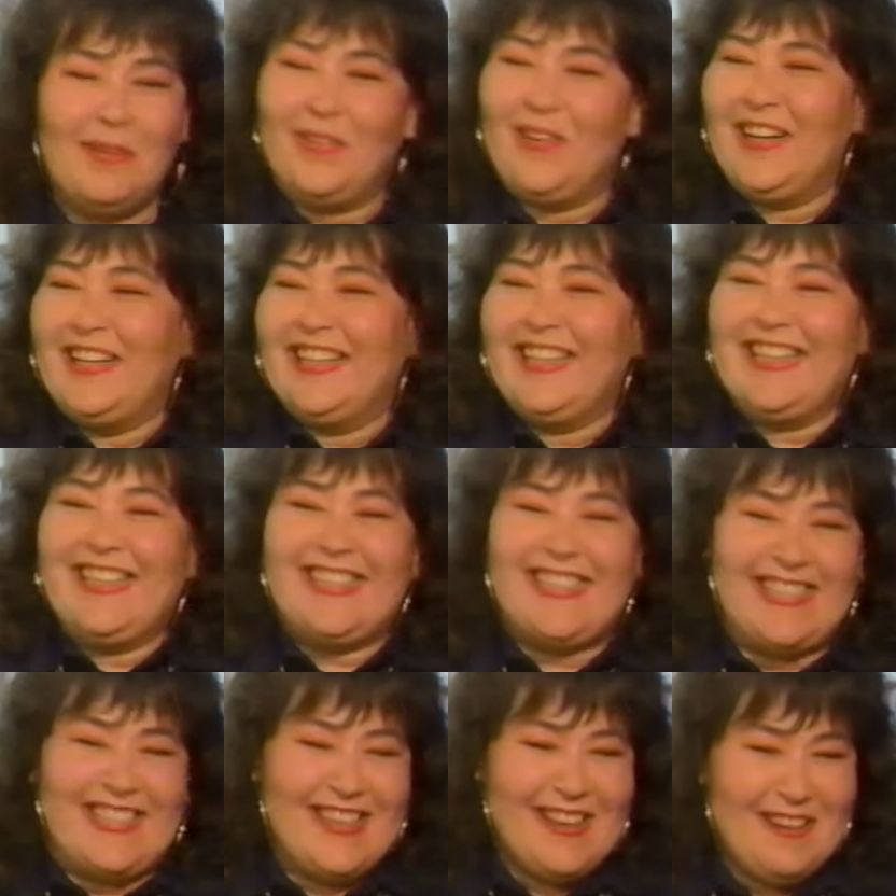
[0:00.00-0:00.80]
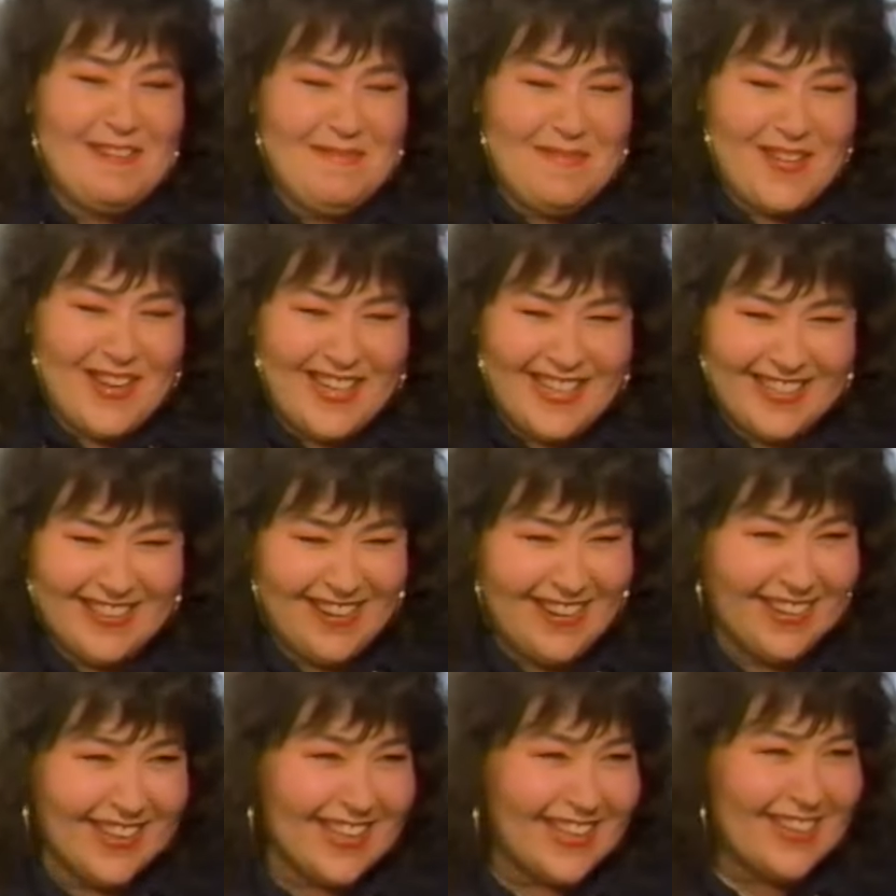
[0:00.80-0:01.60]
really stupid, and
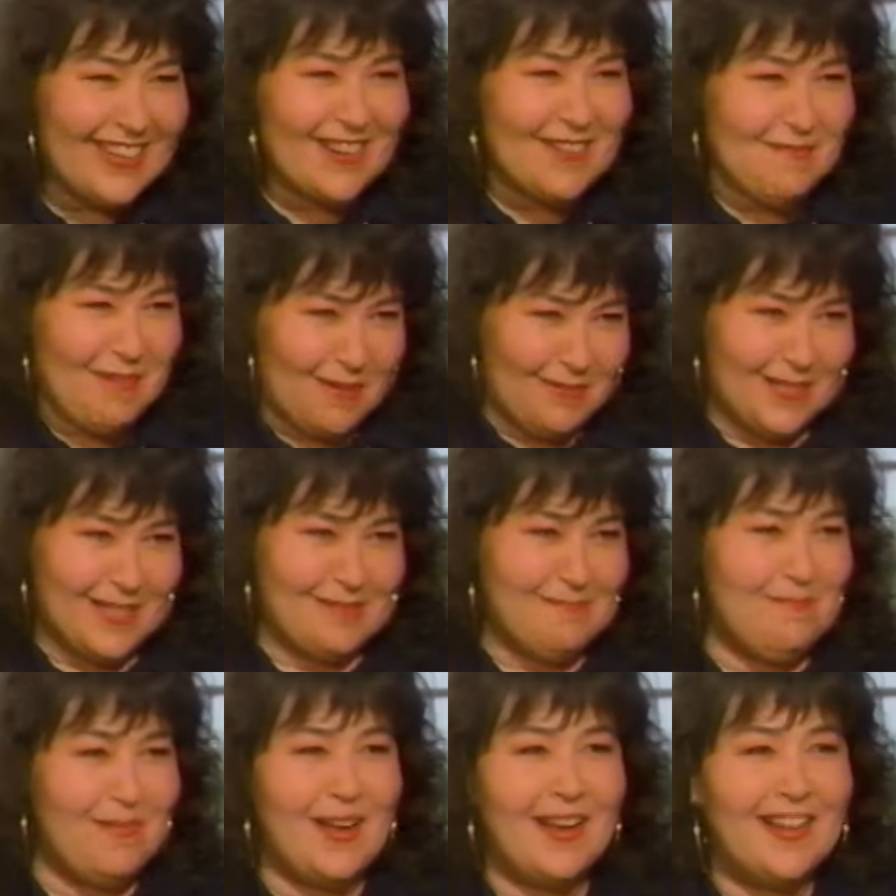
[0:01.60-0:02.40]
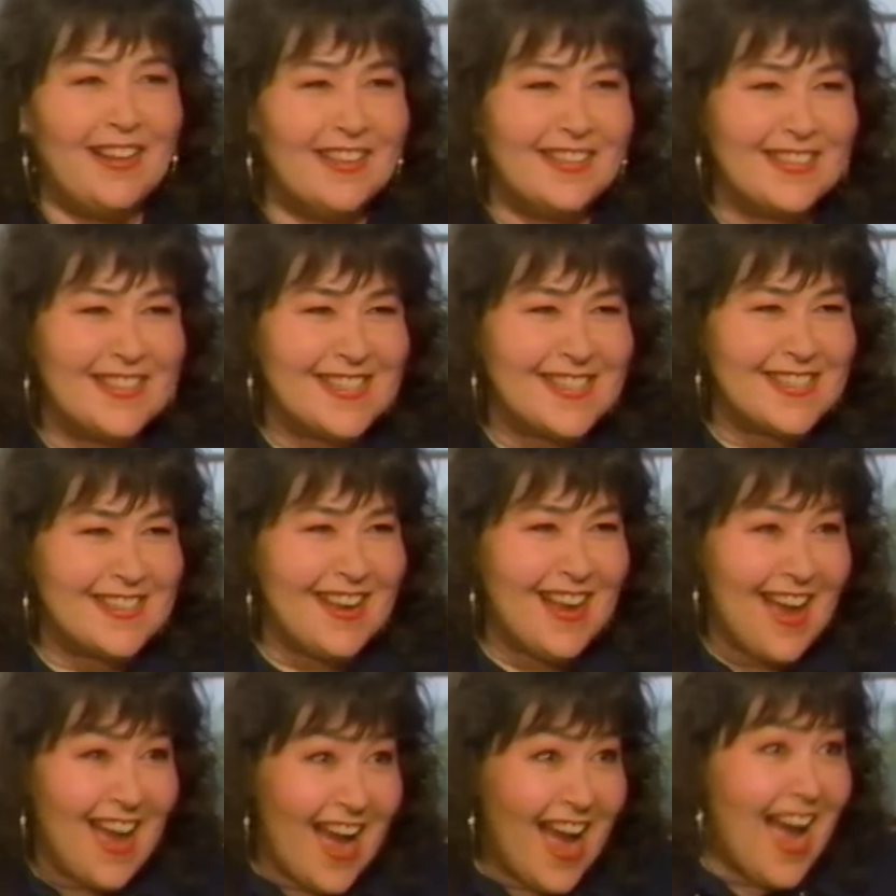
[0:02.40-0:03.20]
all I cared about was belts.
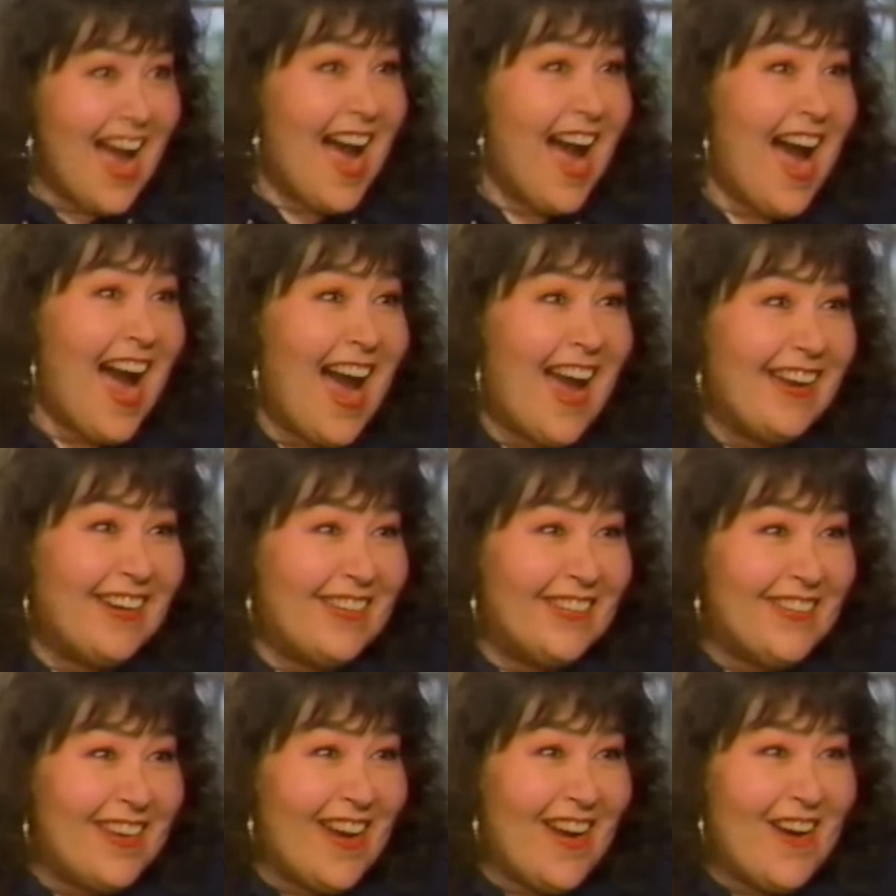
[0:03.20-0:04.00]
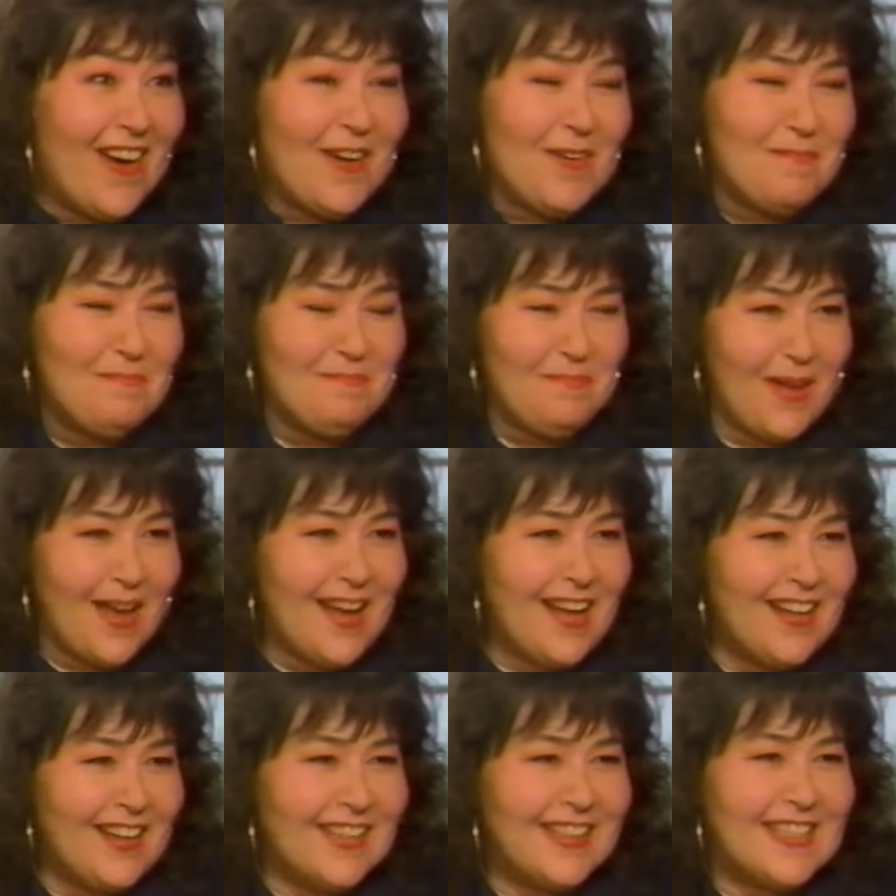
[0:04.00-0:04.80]
I don't know,
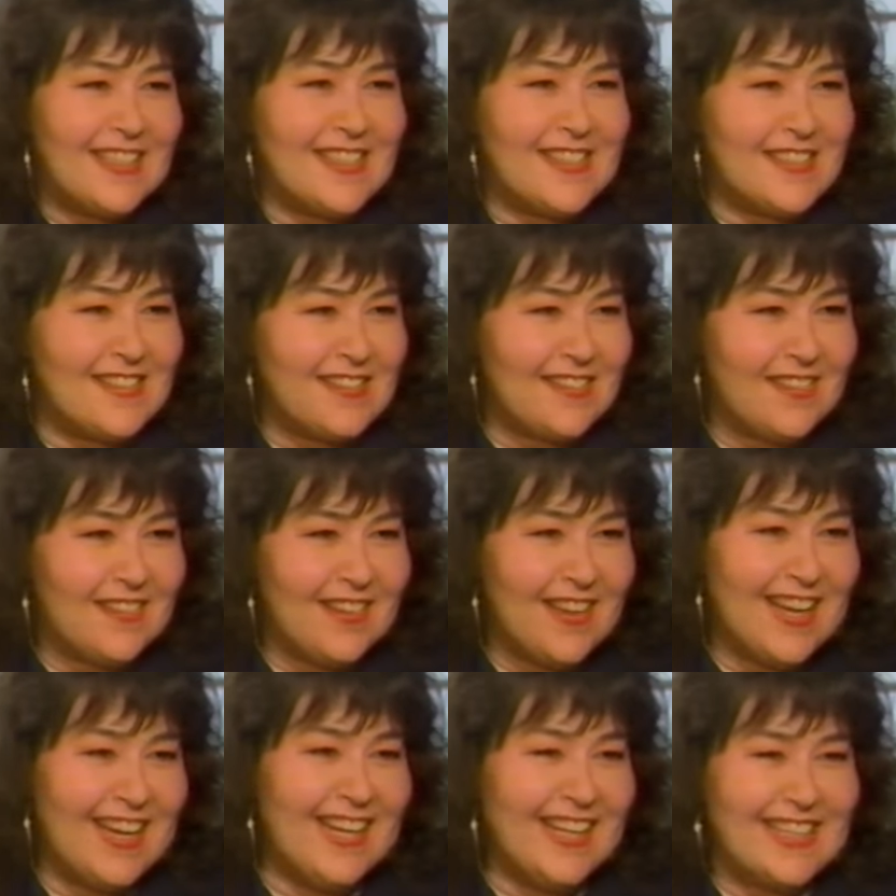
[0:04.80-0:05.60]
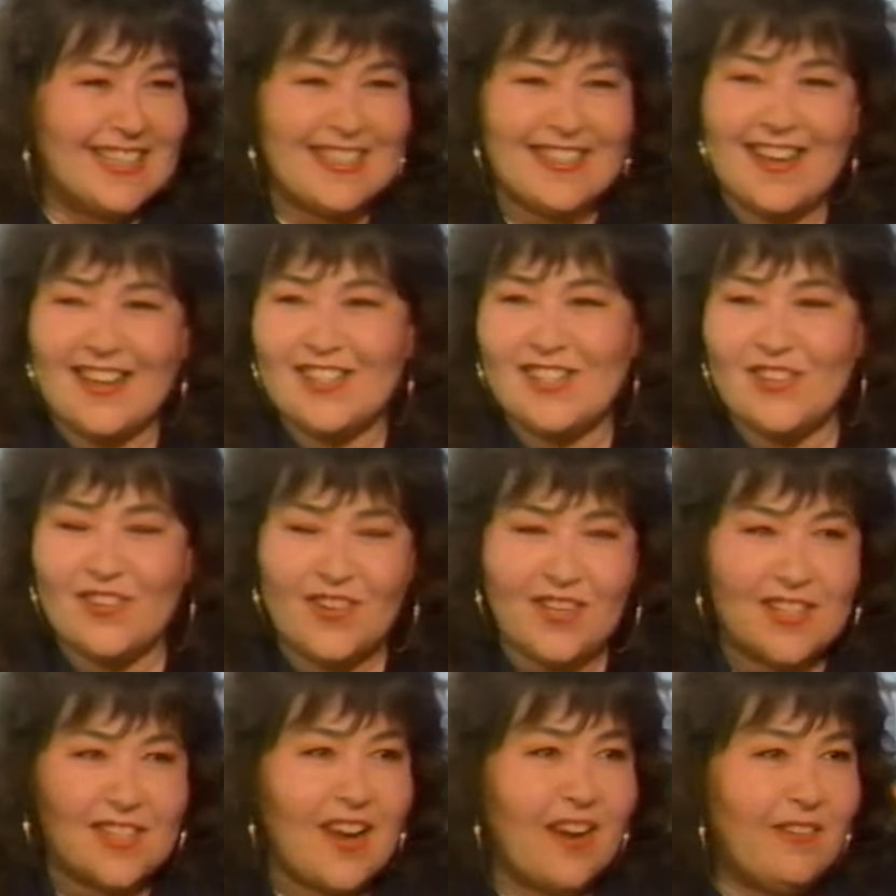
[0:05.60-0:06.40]
belts. belts. And
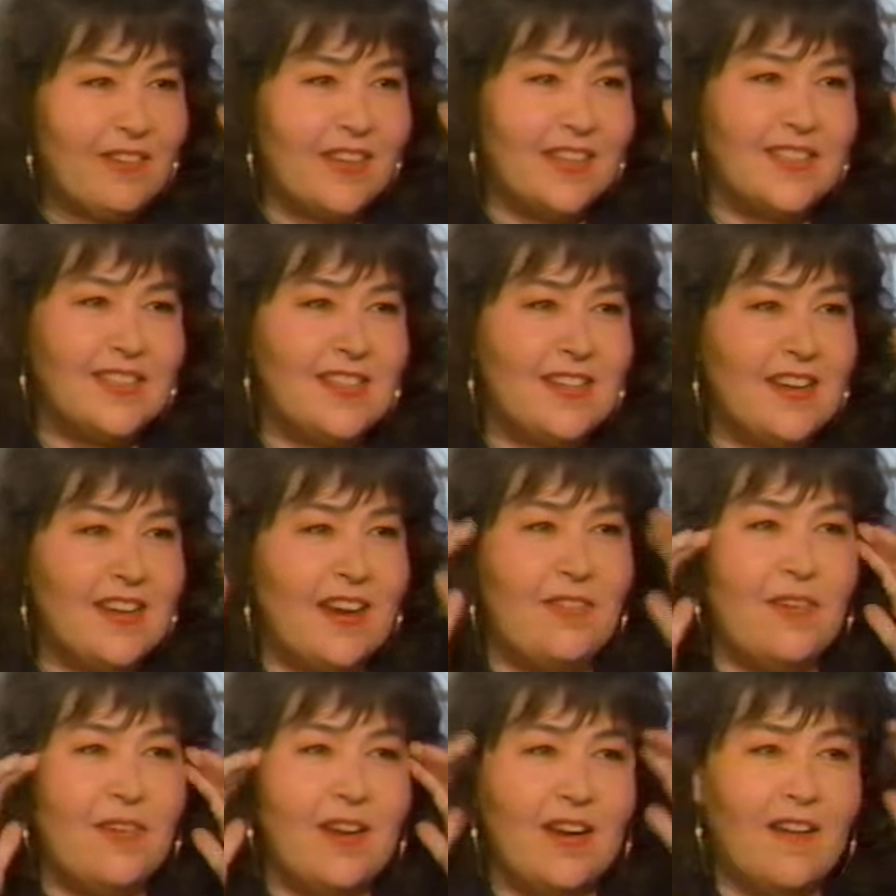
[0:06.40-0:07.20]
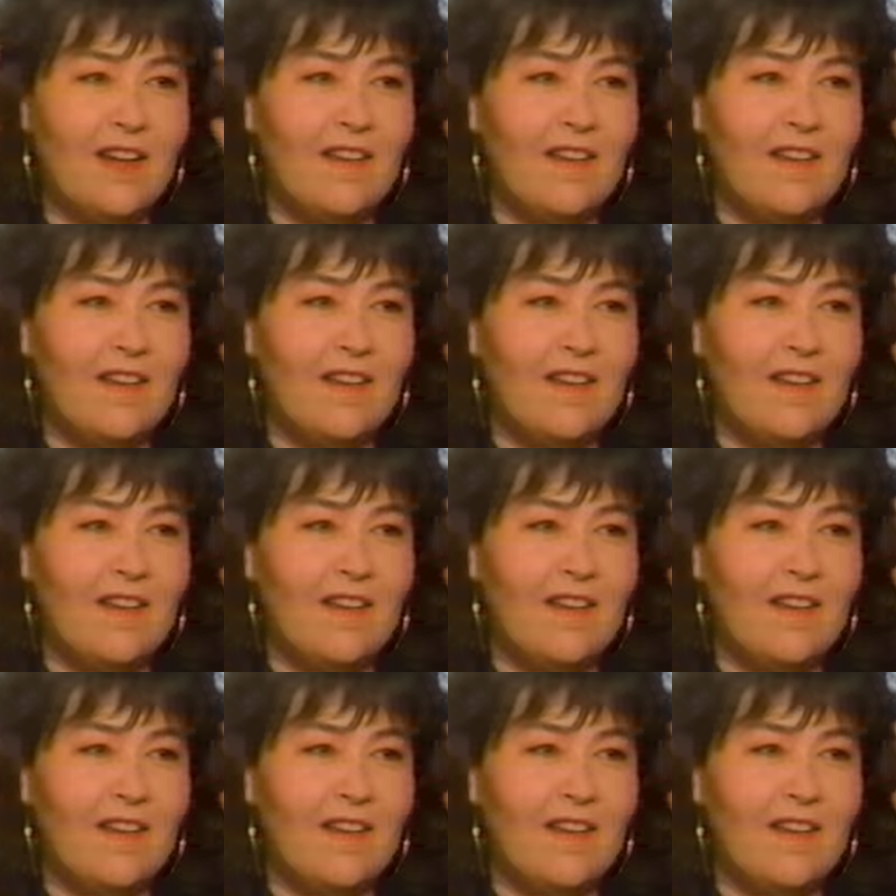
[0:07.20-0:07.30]
accessories. I really did. I went,